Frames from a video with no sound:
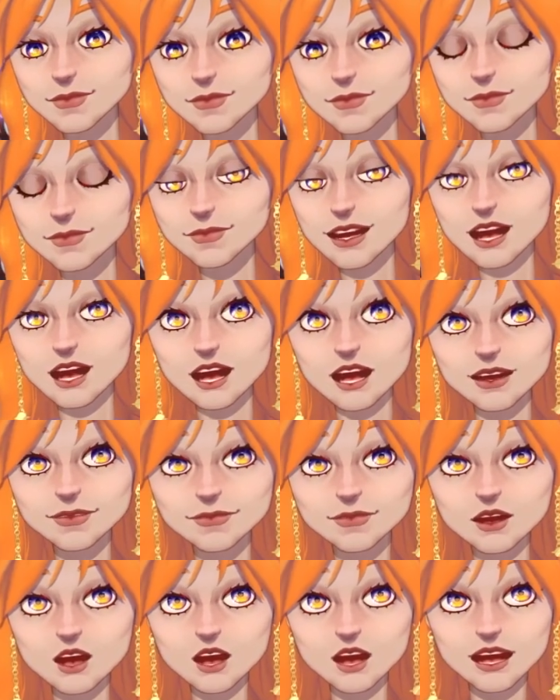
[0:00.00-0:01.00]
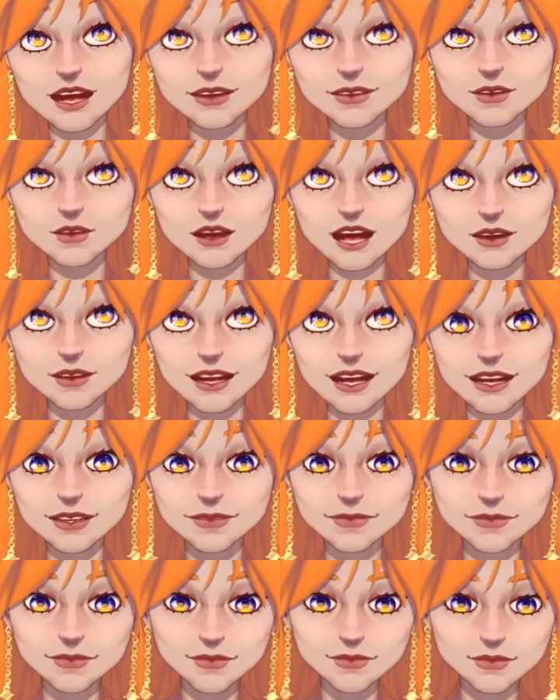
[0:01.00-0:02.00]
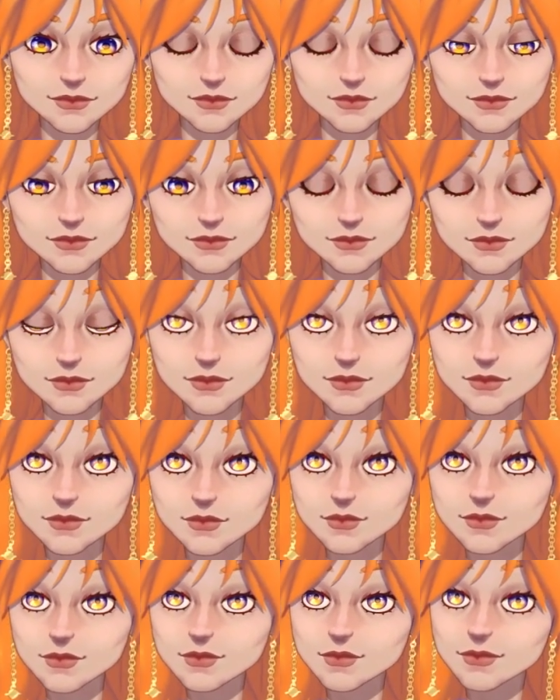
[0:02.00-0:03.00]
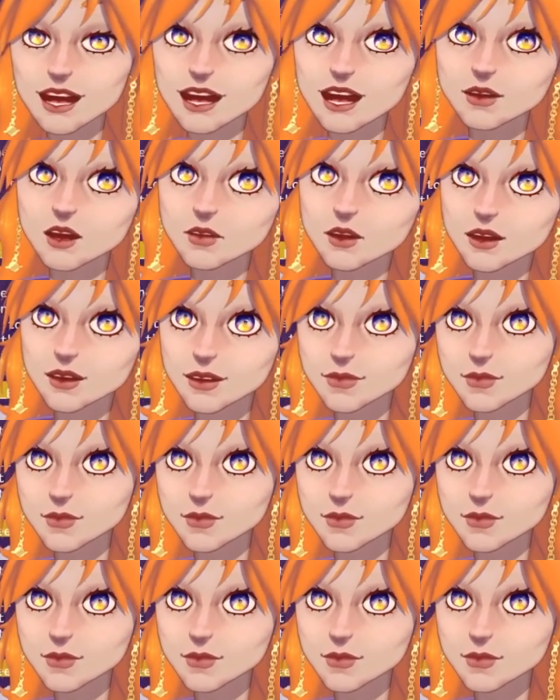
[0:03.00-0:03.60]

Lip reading: Oh, no worry about it. I hope all is